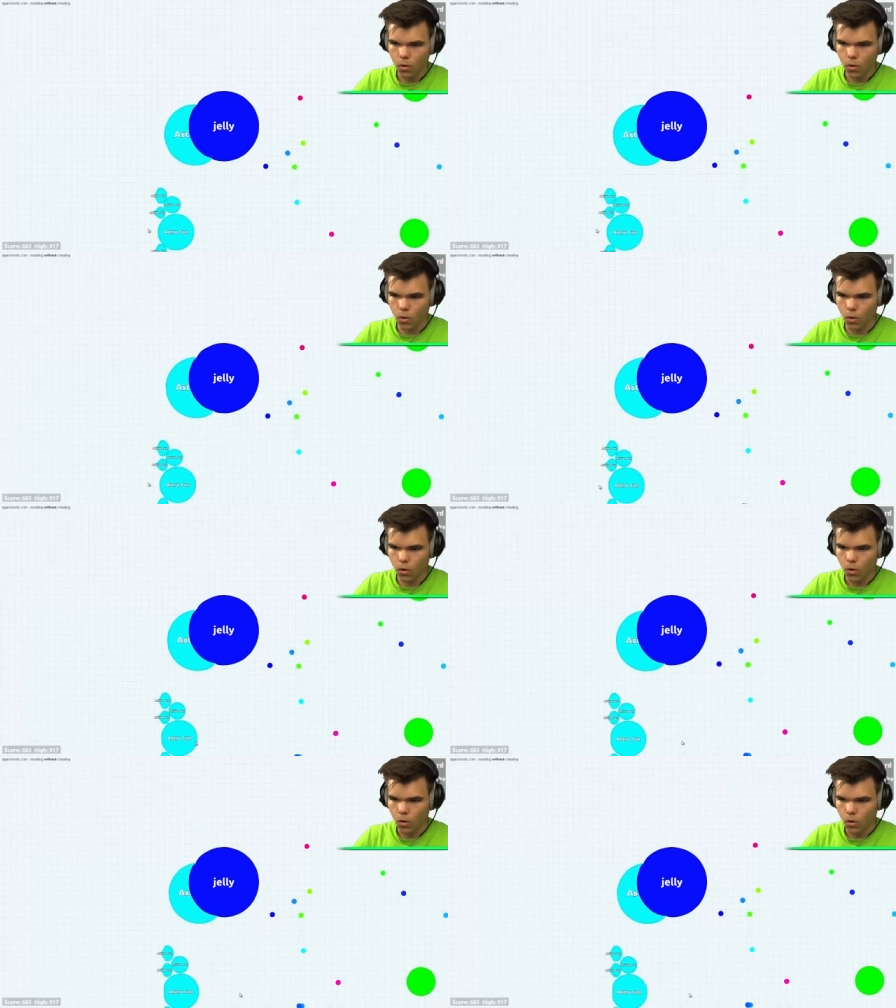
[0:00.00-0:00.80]
Oh,
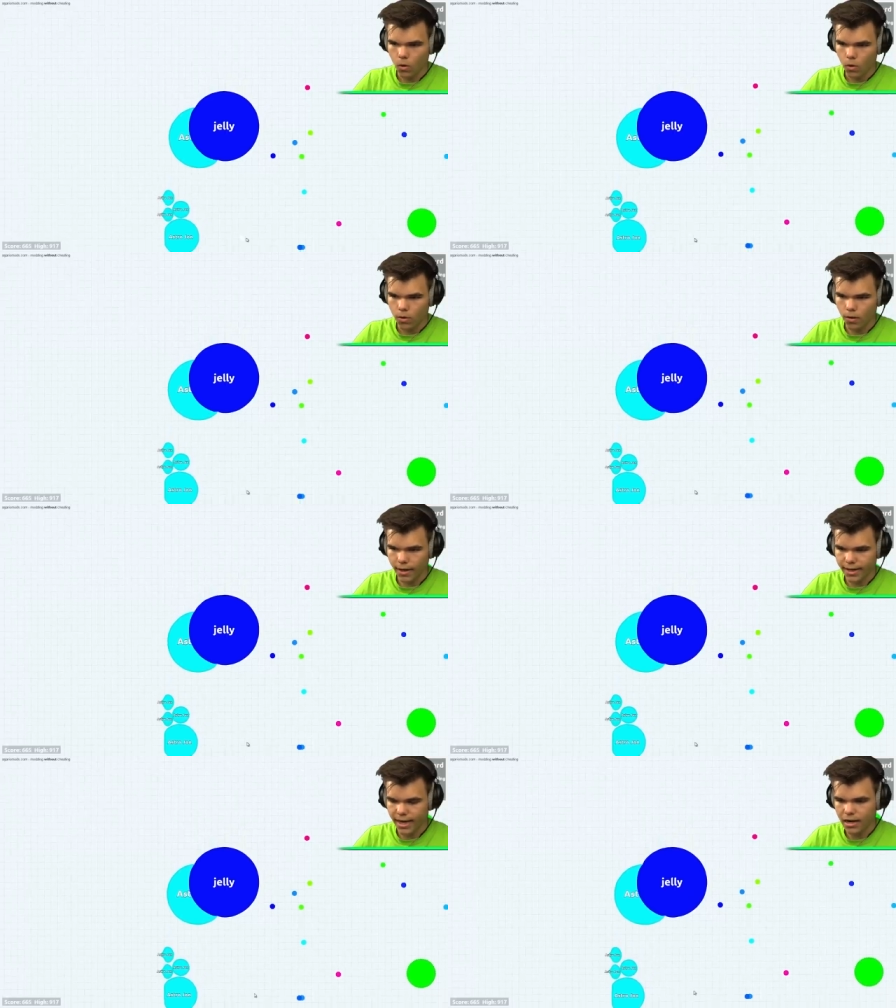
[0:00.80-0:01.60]
no,
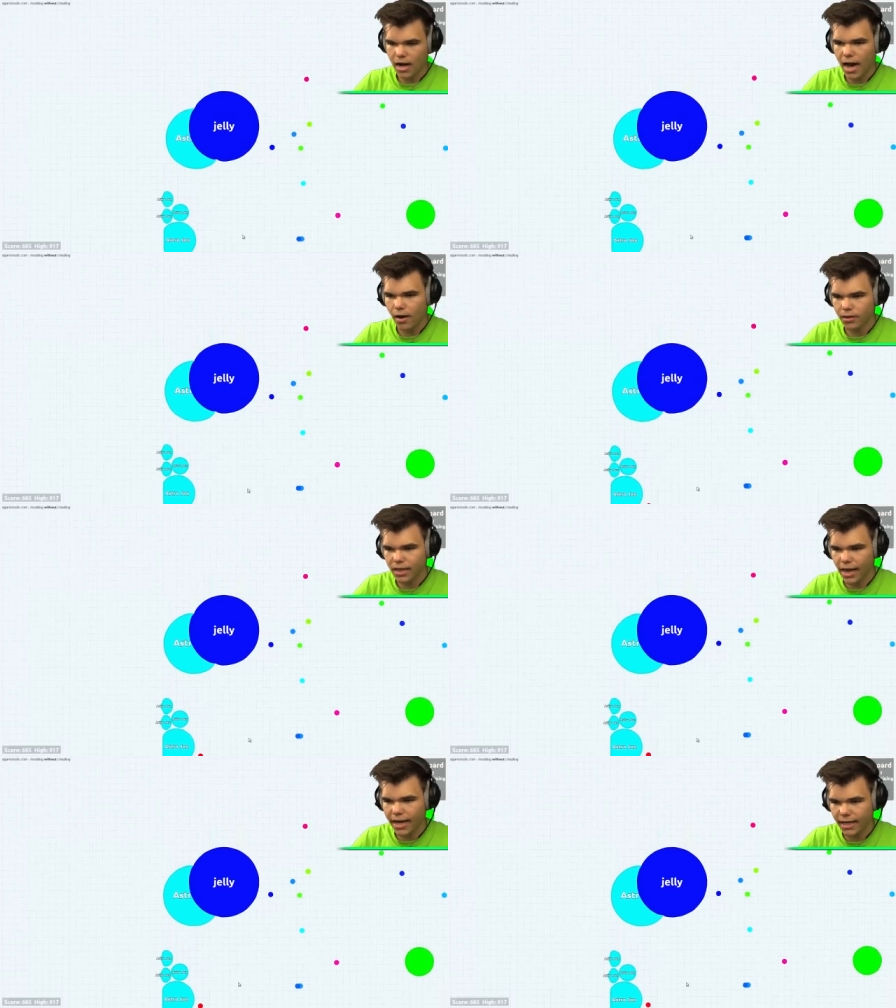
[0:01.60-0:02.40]
I cannot. I don't
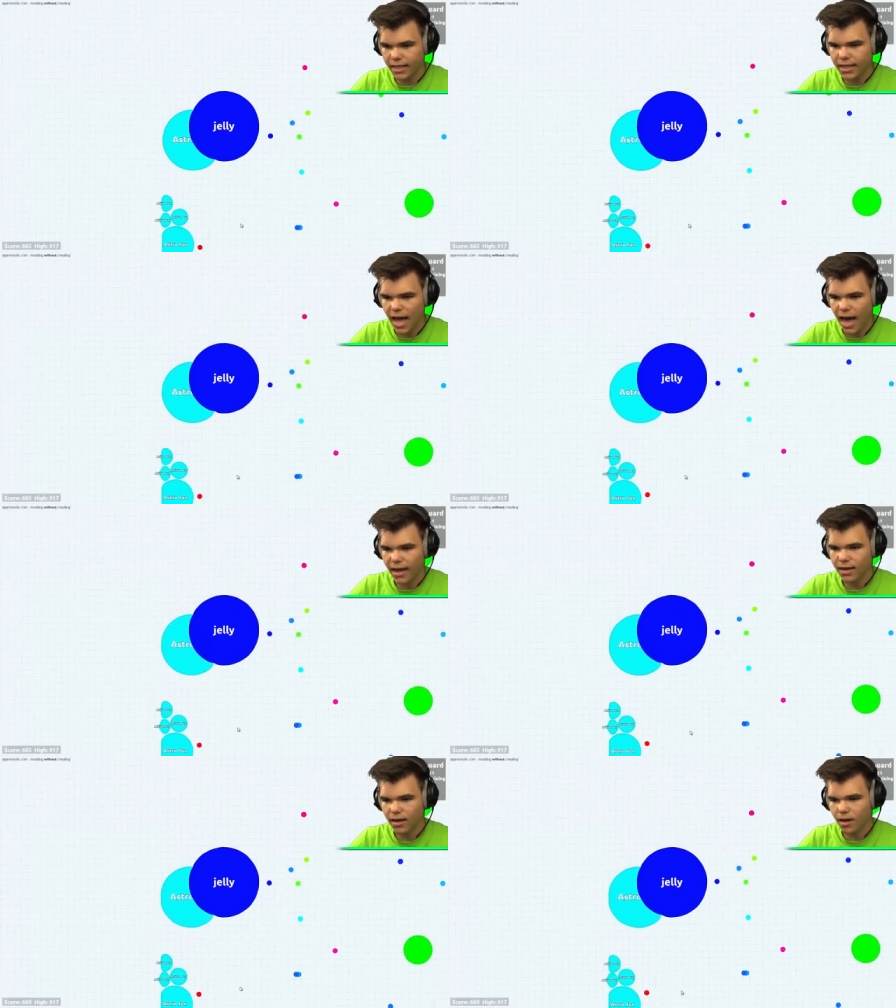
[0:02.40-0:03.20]
think I can eat that.
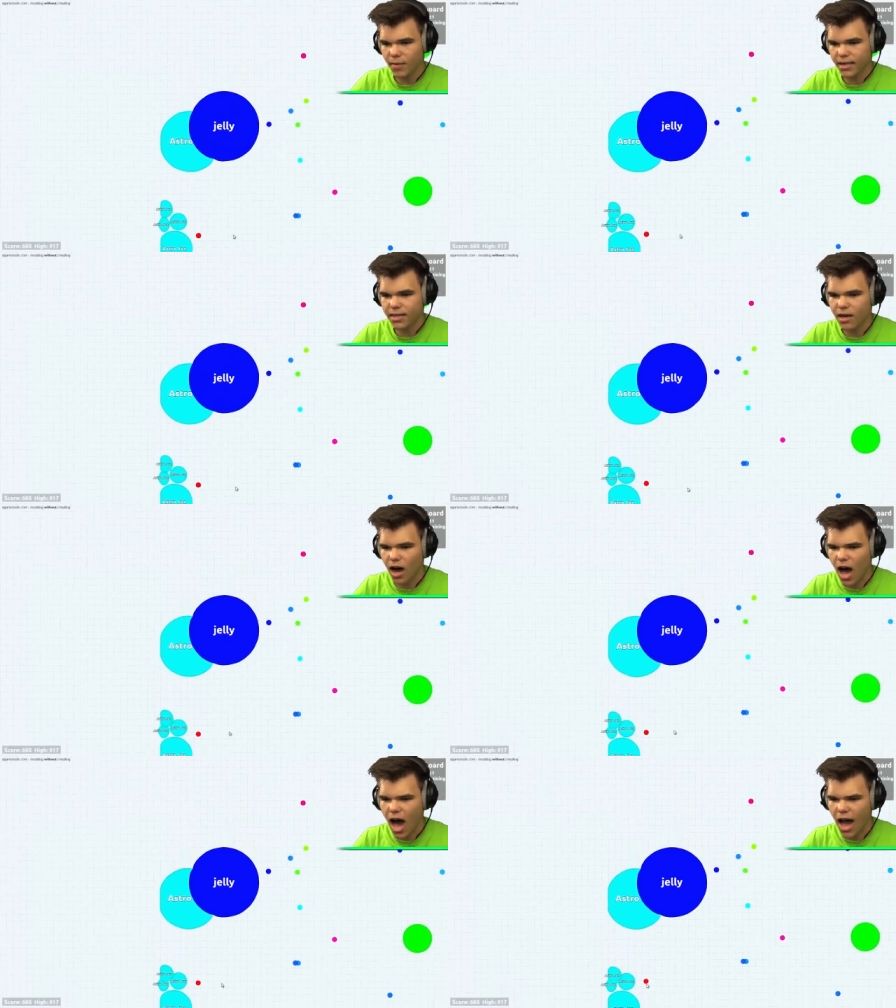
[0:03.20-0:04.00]
Oh my
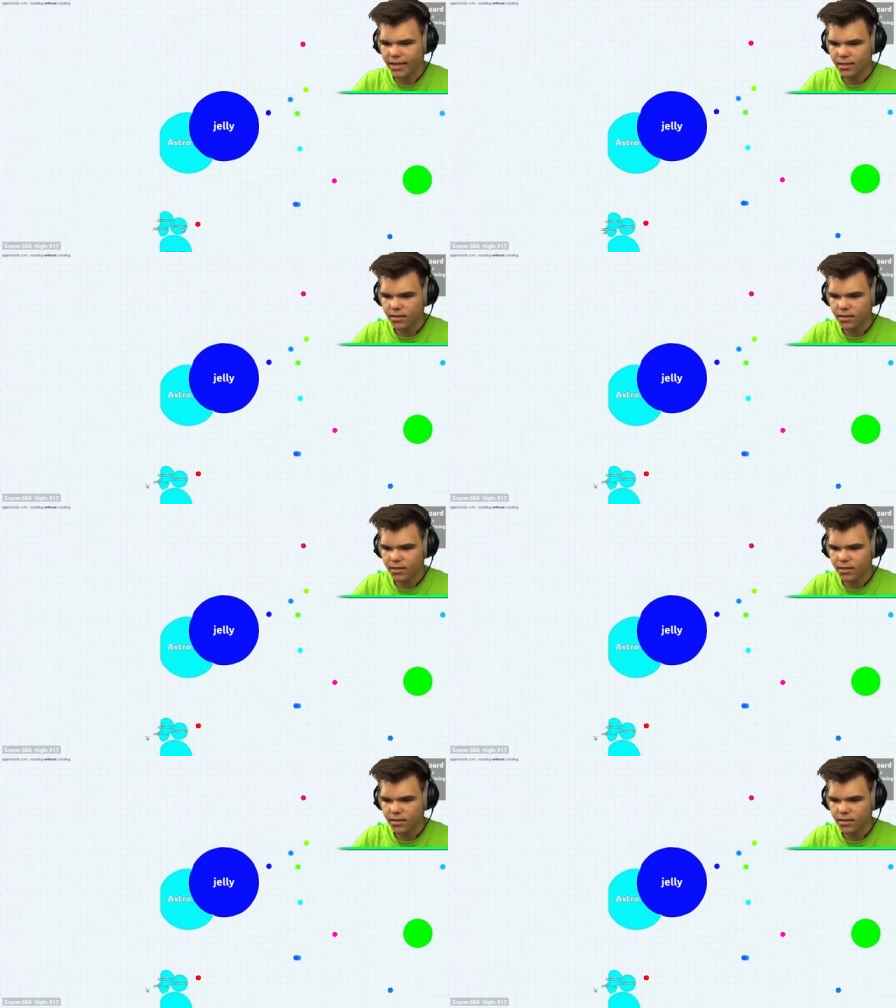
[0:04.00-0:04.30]
god!